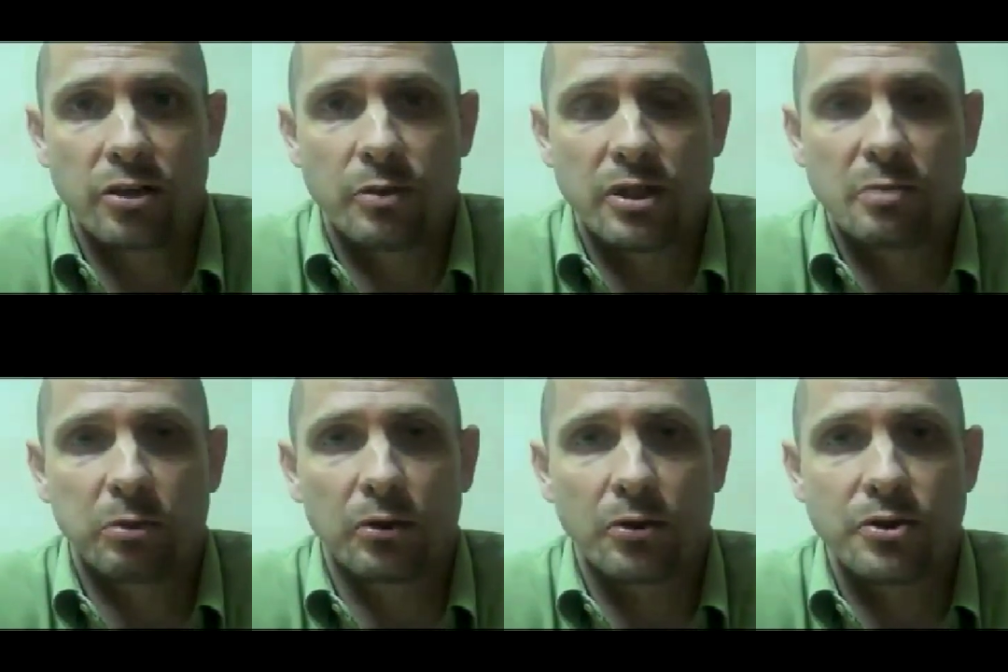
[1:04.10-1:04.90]
to
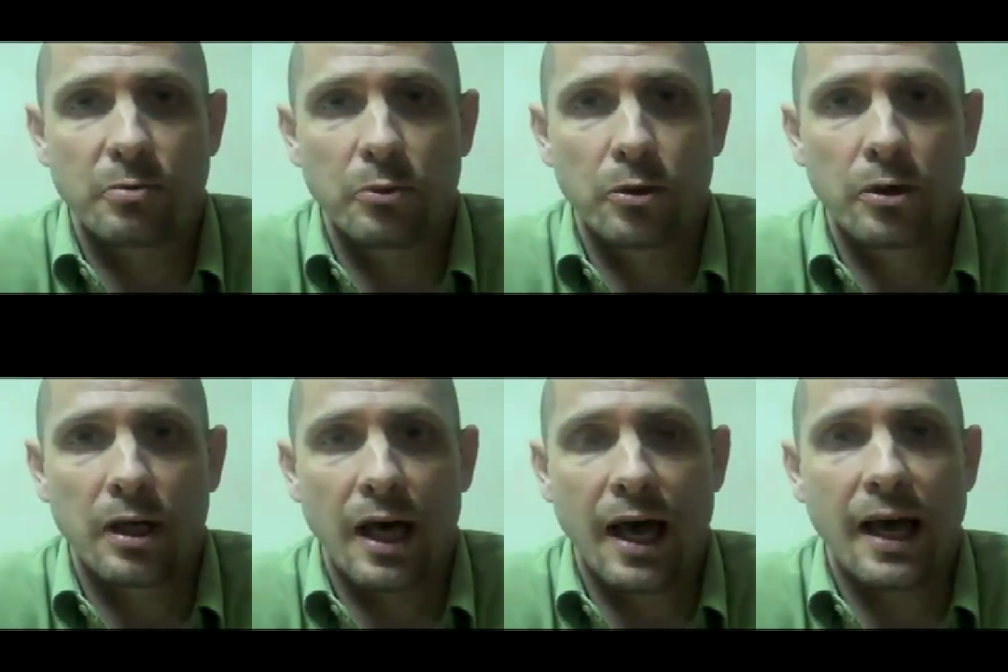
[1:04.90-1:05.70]
explore some more,
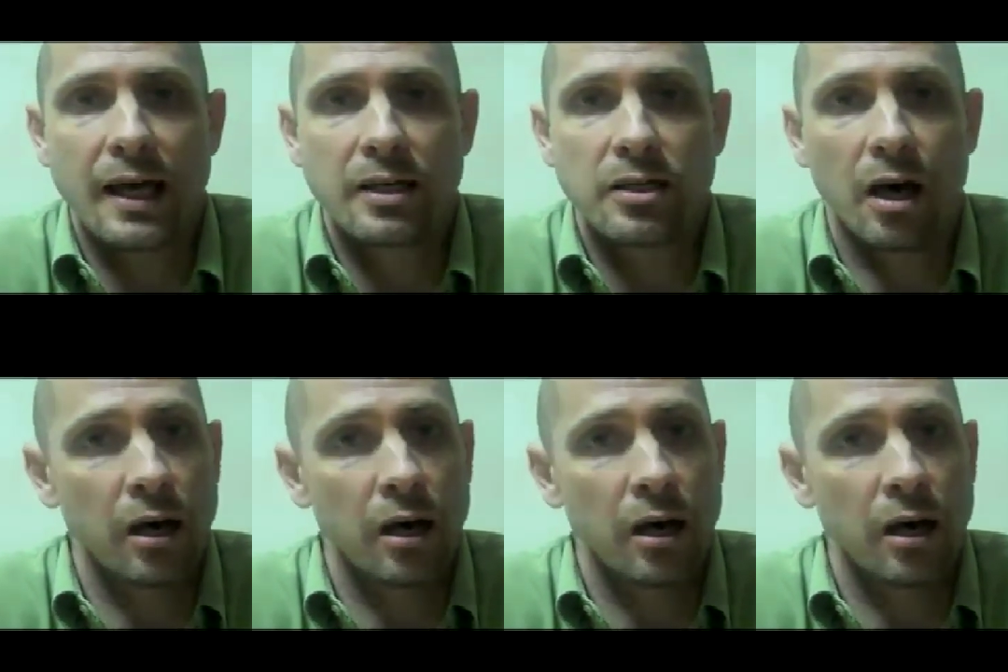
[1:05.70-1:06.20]
and I